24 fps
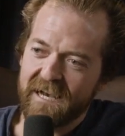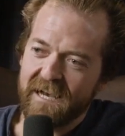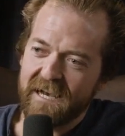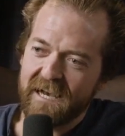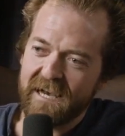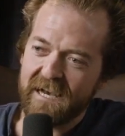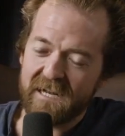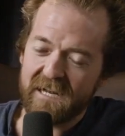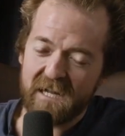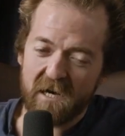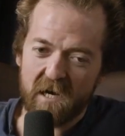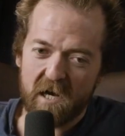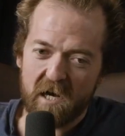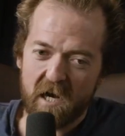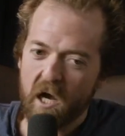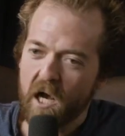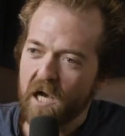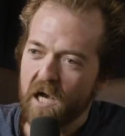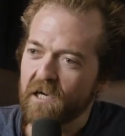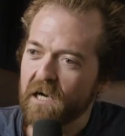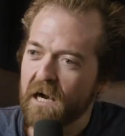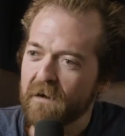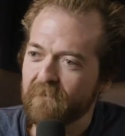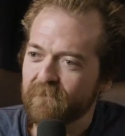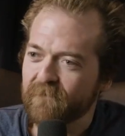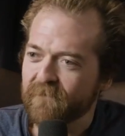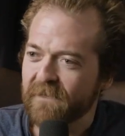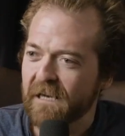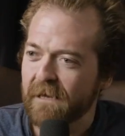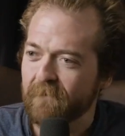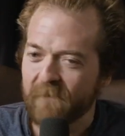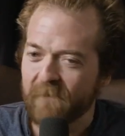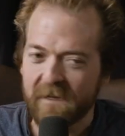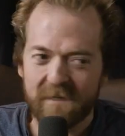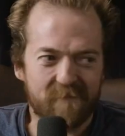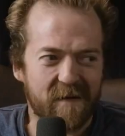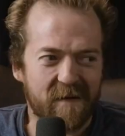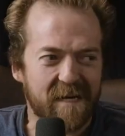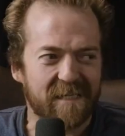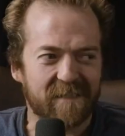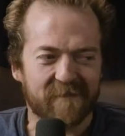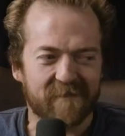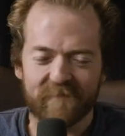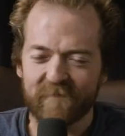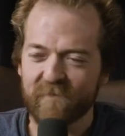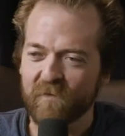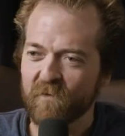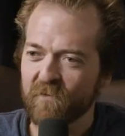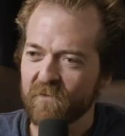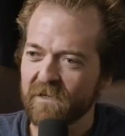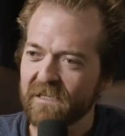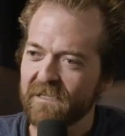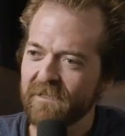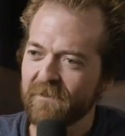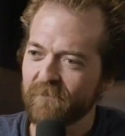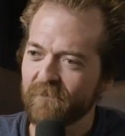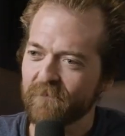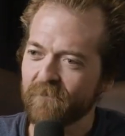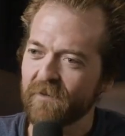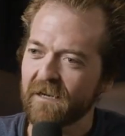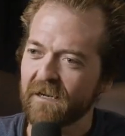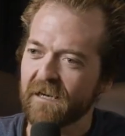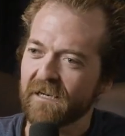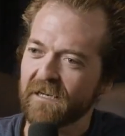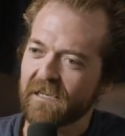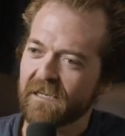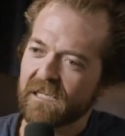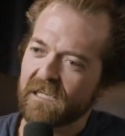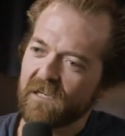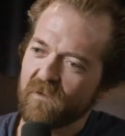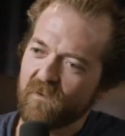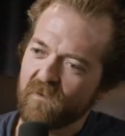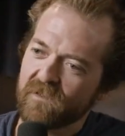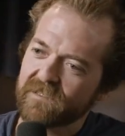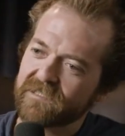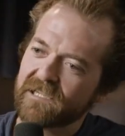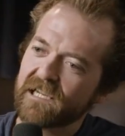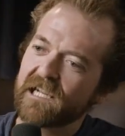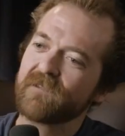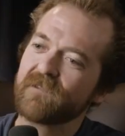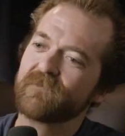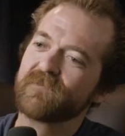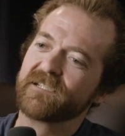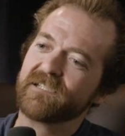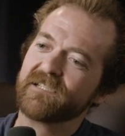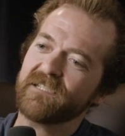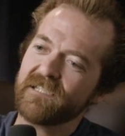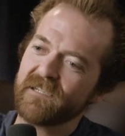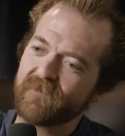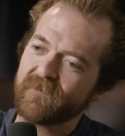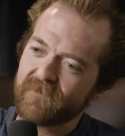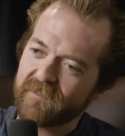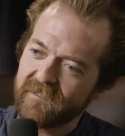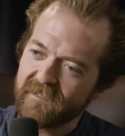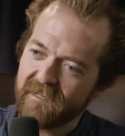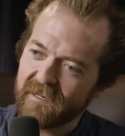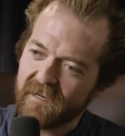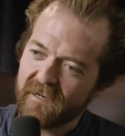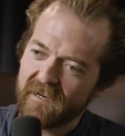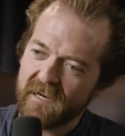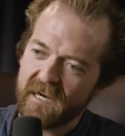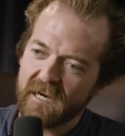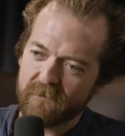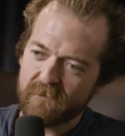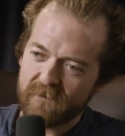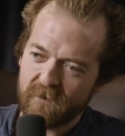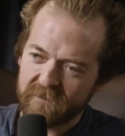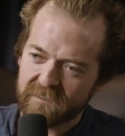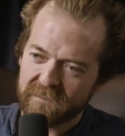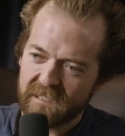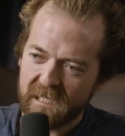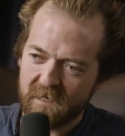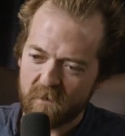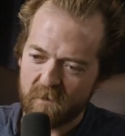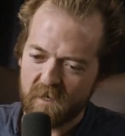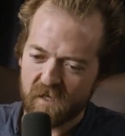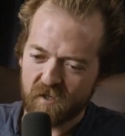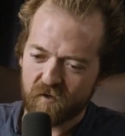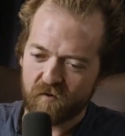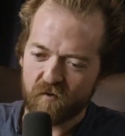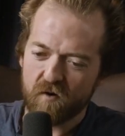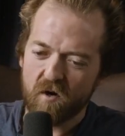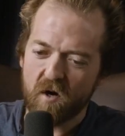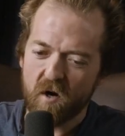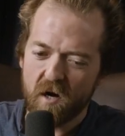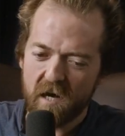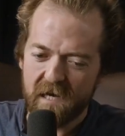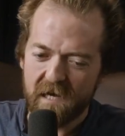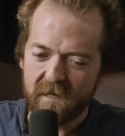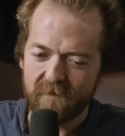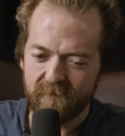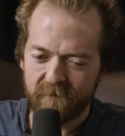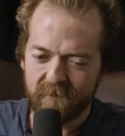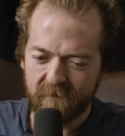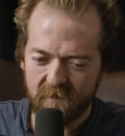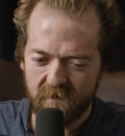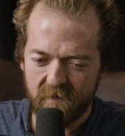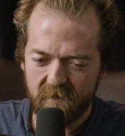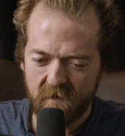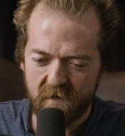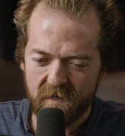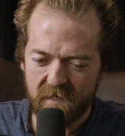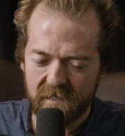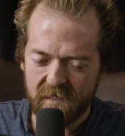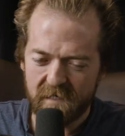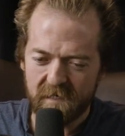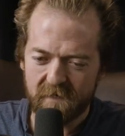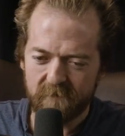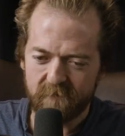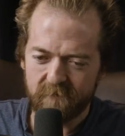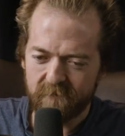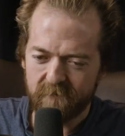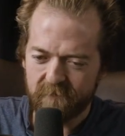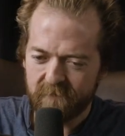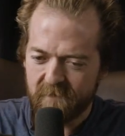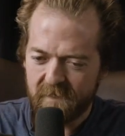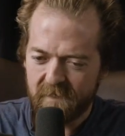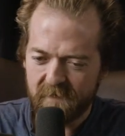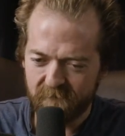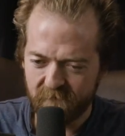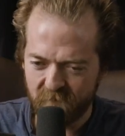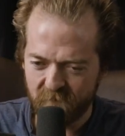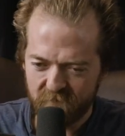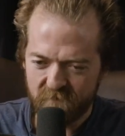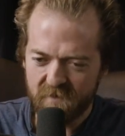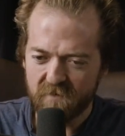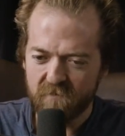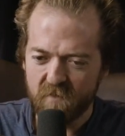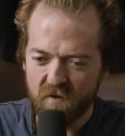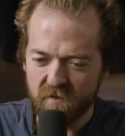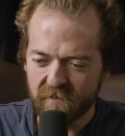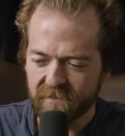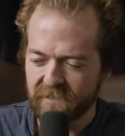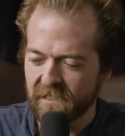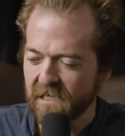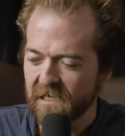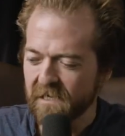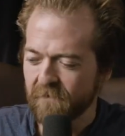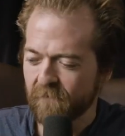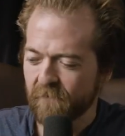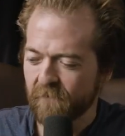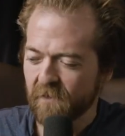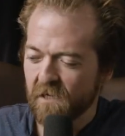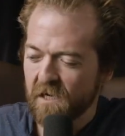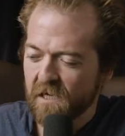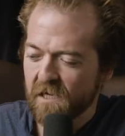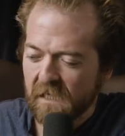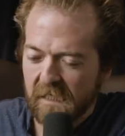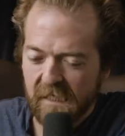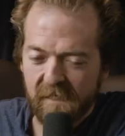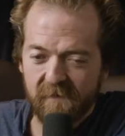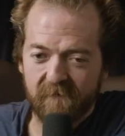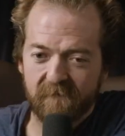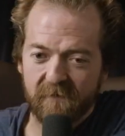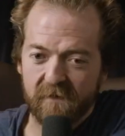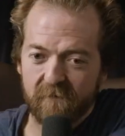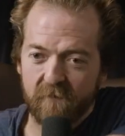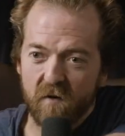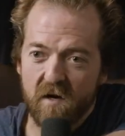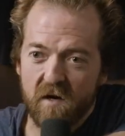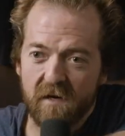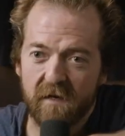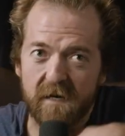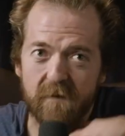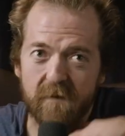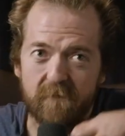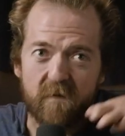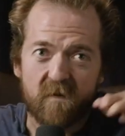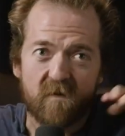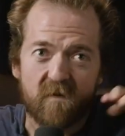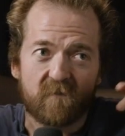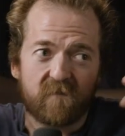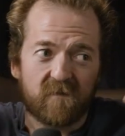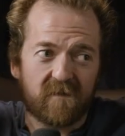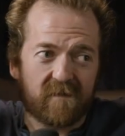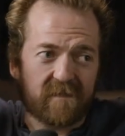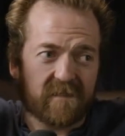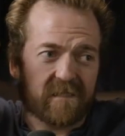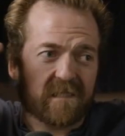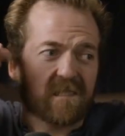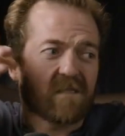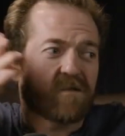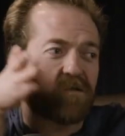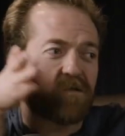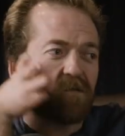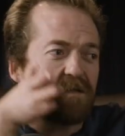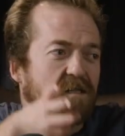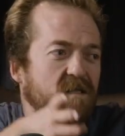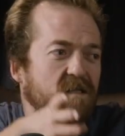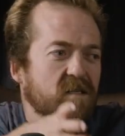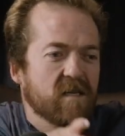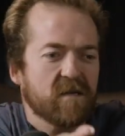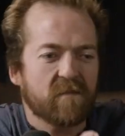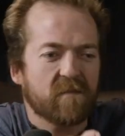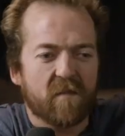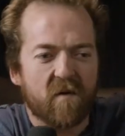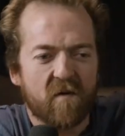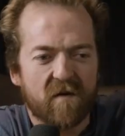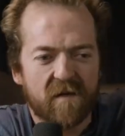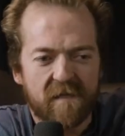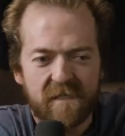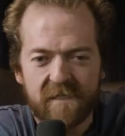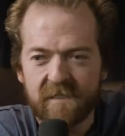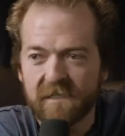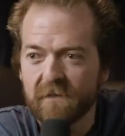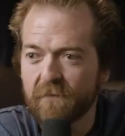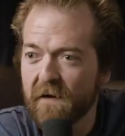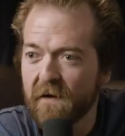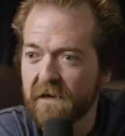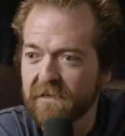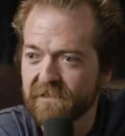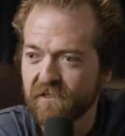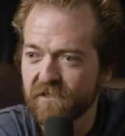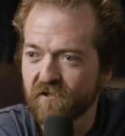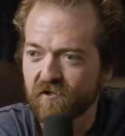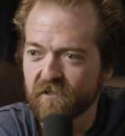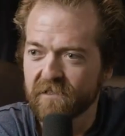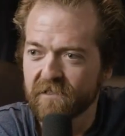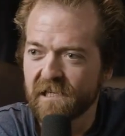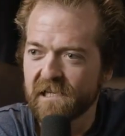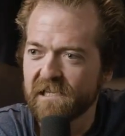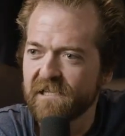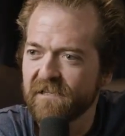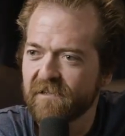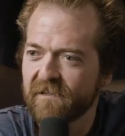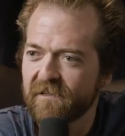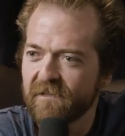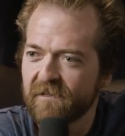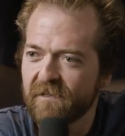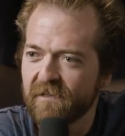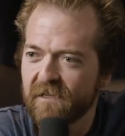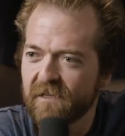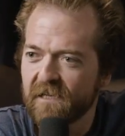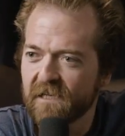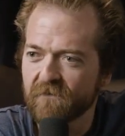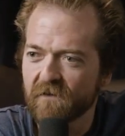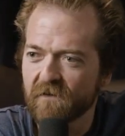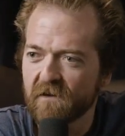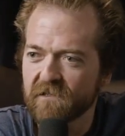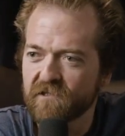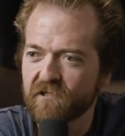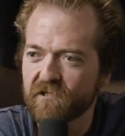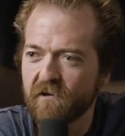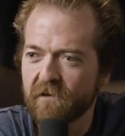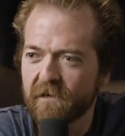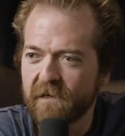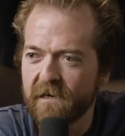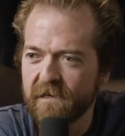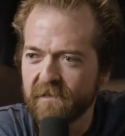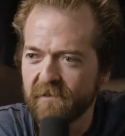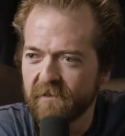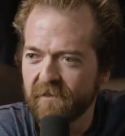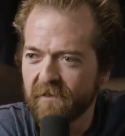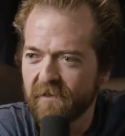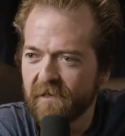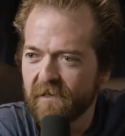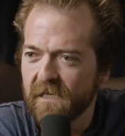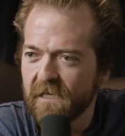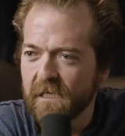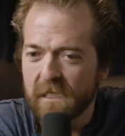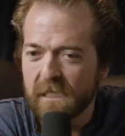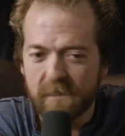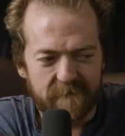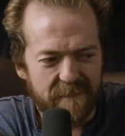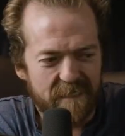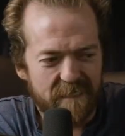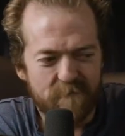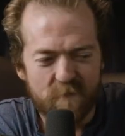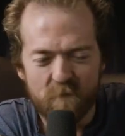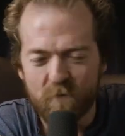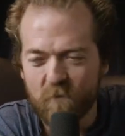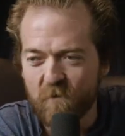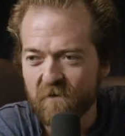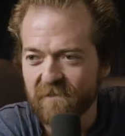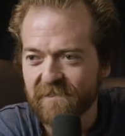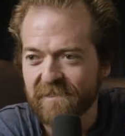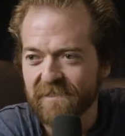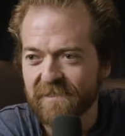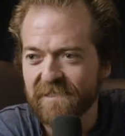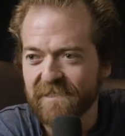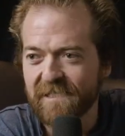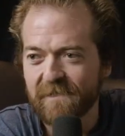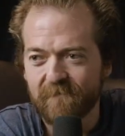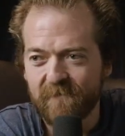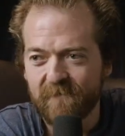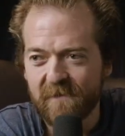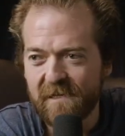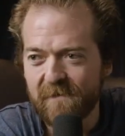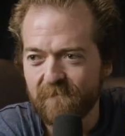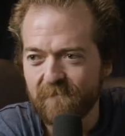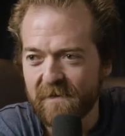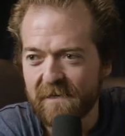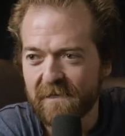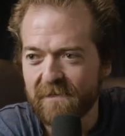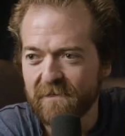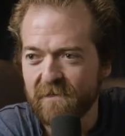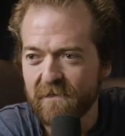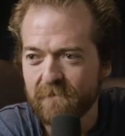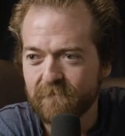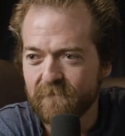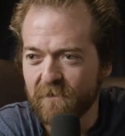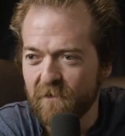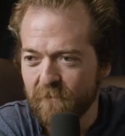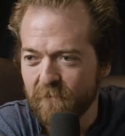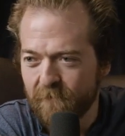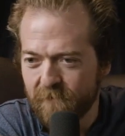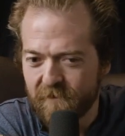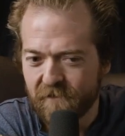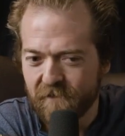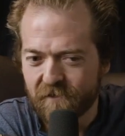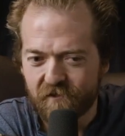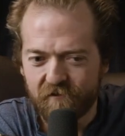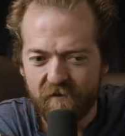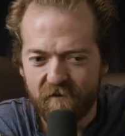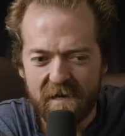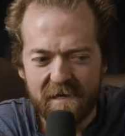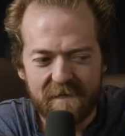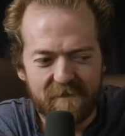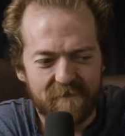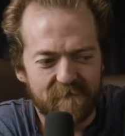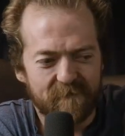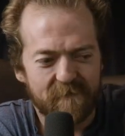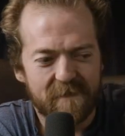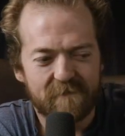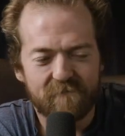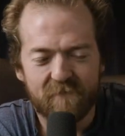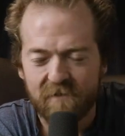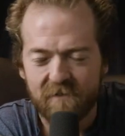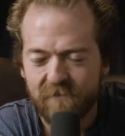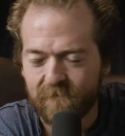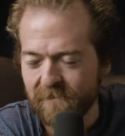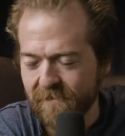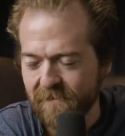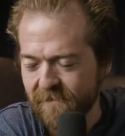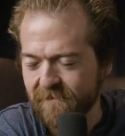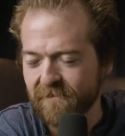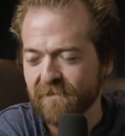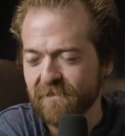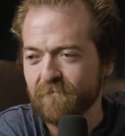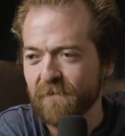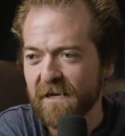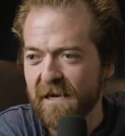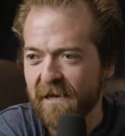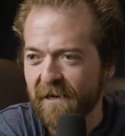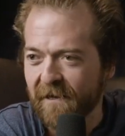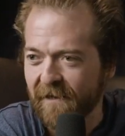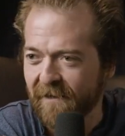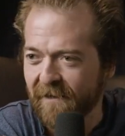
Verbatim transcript: And I, I loved that they made it for me, but it was heavy to lift in the car because yeah. how I drive, I um, have all my mods set up, but I lift the bike up over the steering wheel and put it in the passenger seat. Yep. You ride shotgun. Someone wants to sit there, they can either hop in the tray or they move it into the back,